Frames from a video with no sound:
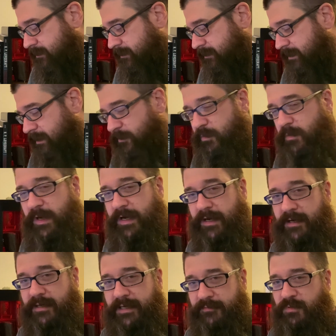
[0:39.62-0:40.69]
I'm
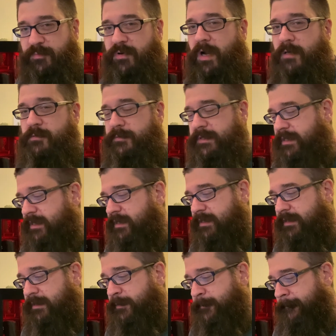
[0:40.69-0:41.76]
aware, and we're probably
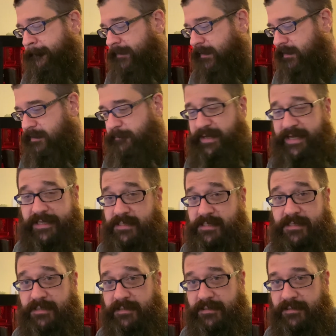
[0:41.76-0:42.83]
in the best
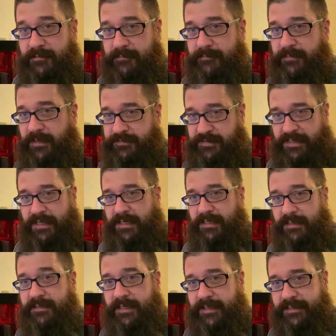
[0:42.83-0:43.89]
of
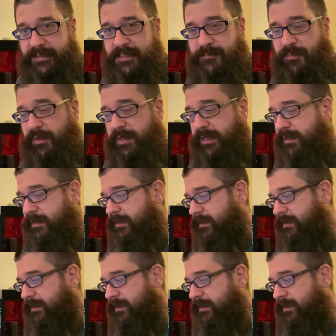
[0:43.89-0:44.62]
King at this point.